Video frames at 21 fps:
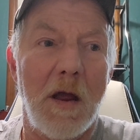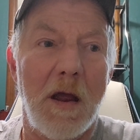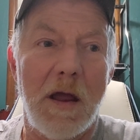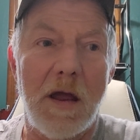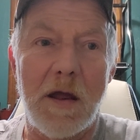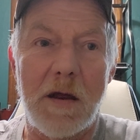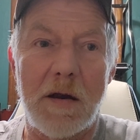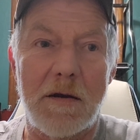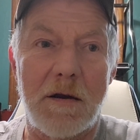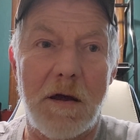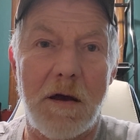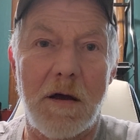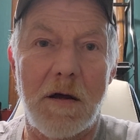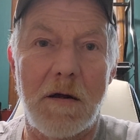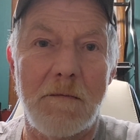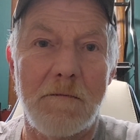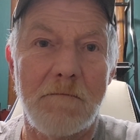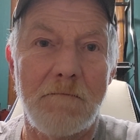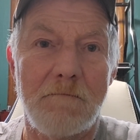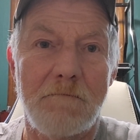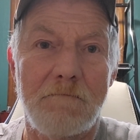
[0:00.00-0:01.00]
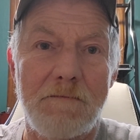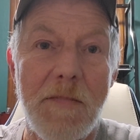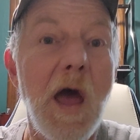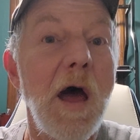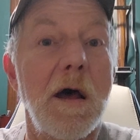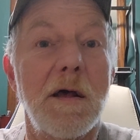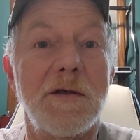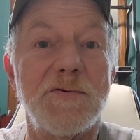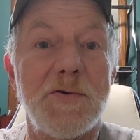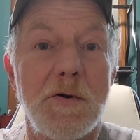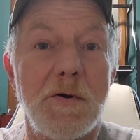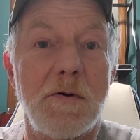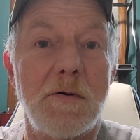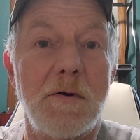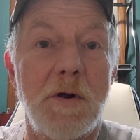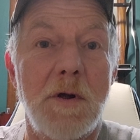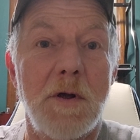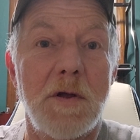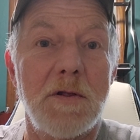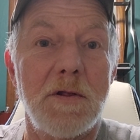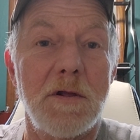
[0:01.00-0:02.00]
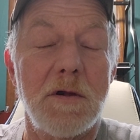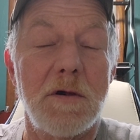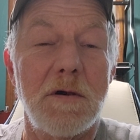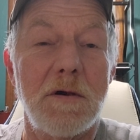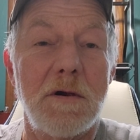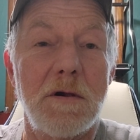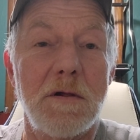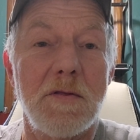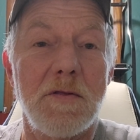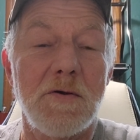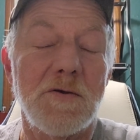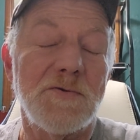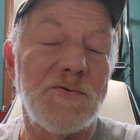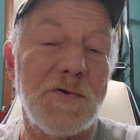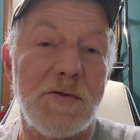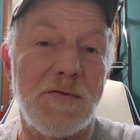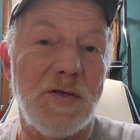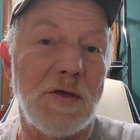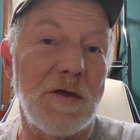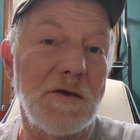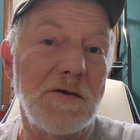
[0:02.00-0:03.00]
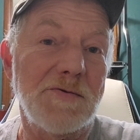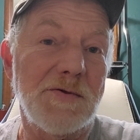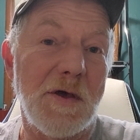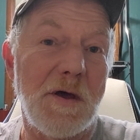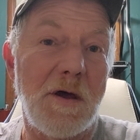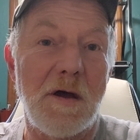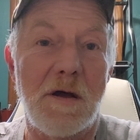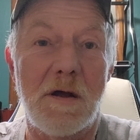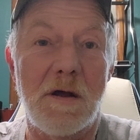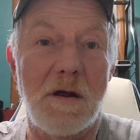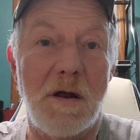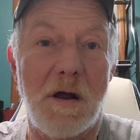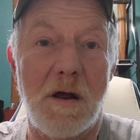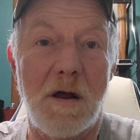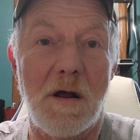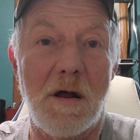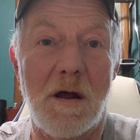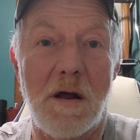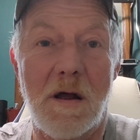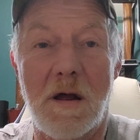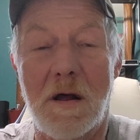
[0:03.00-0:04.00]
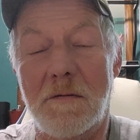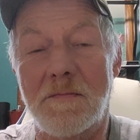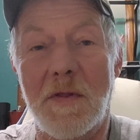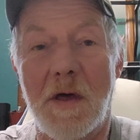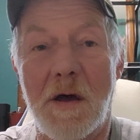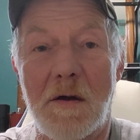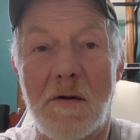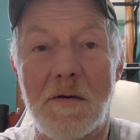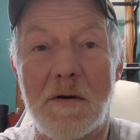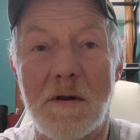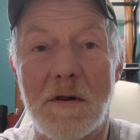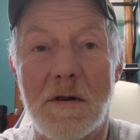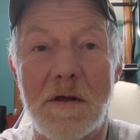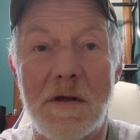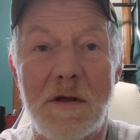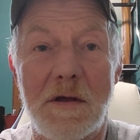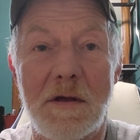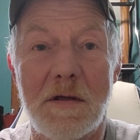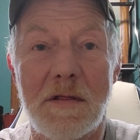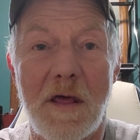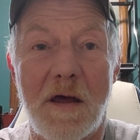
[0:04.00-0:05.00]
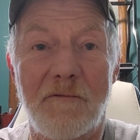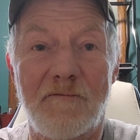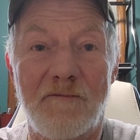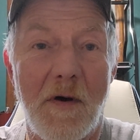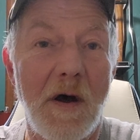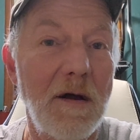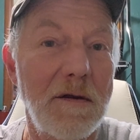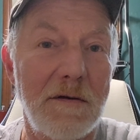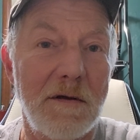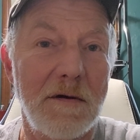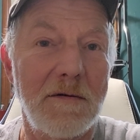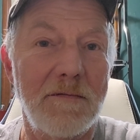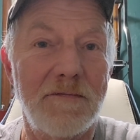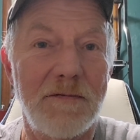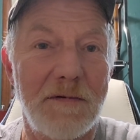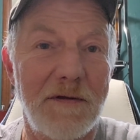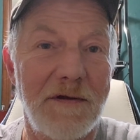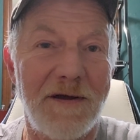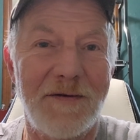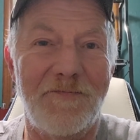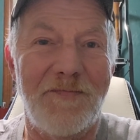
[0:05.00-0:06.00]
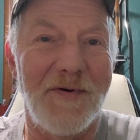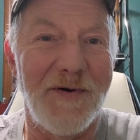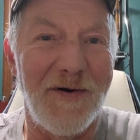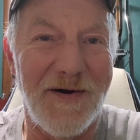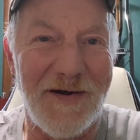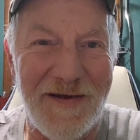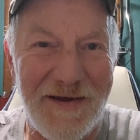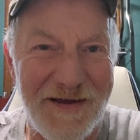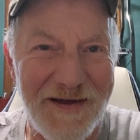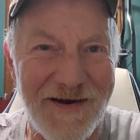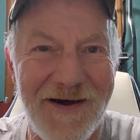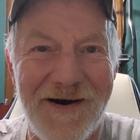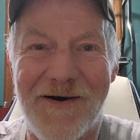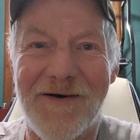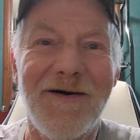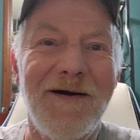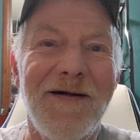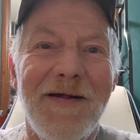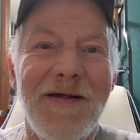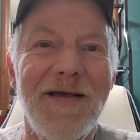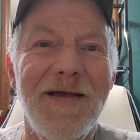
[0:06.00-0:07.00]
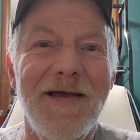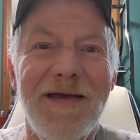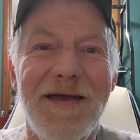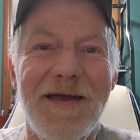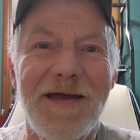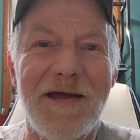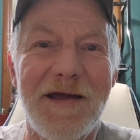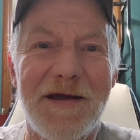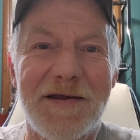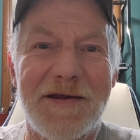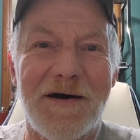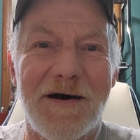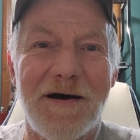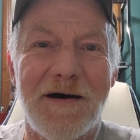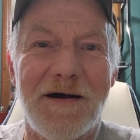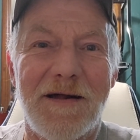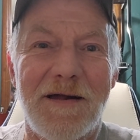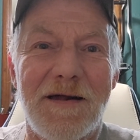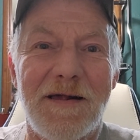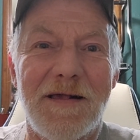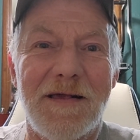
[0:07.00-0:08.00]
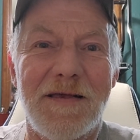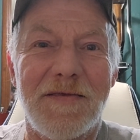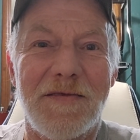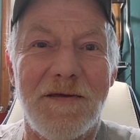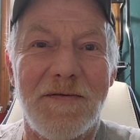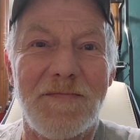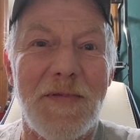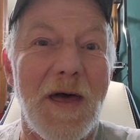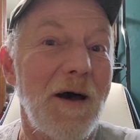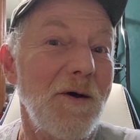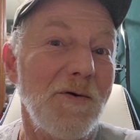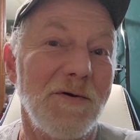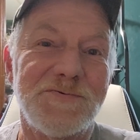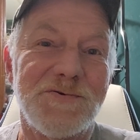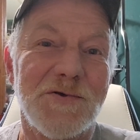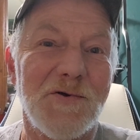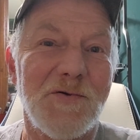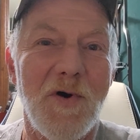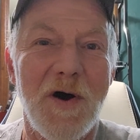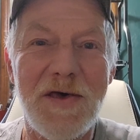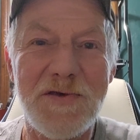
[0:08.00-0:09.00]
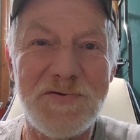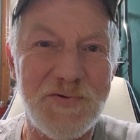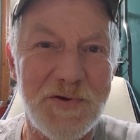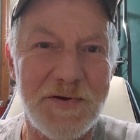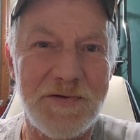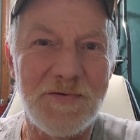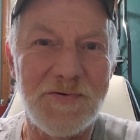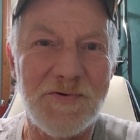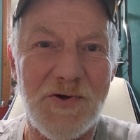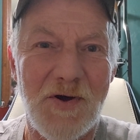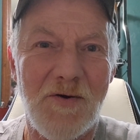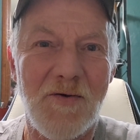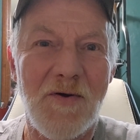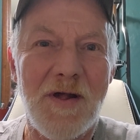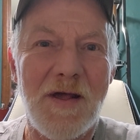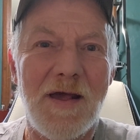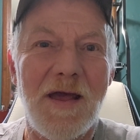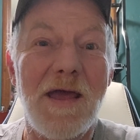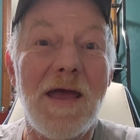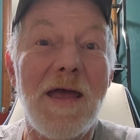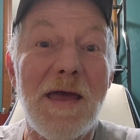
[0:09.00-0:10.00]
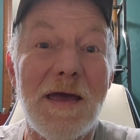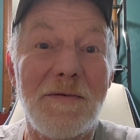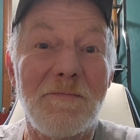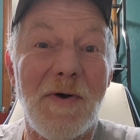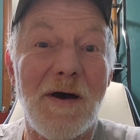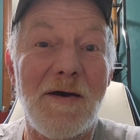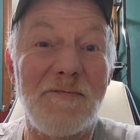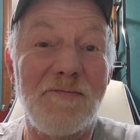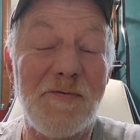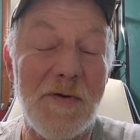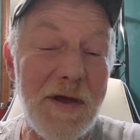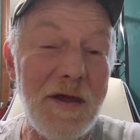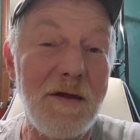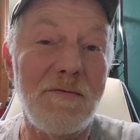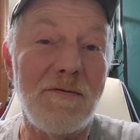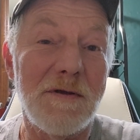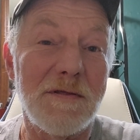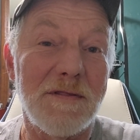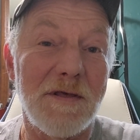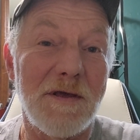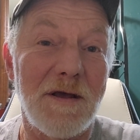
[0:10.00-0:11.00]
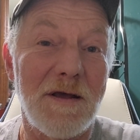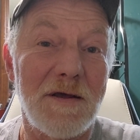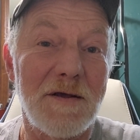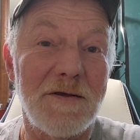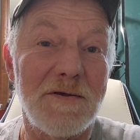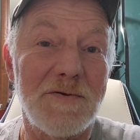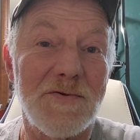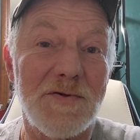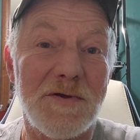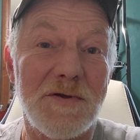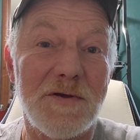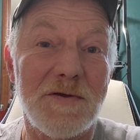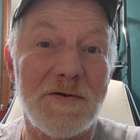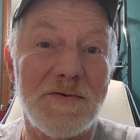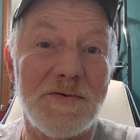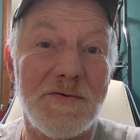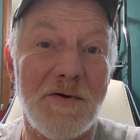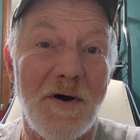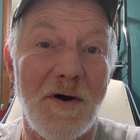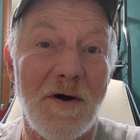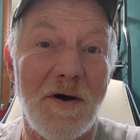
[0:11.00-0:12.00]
and yeah, so those are the things that I'm not really that fond of, but and that was the question. So, and my favorite things is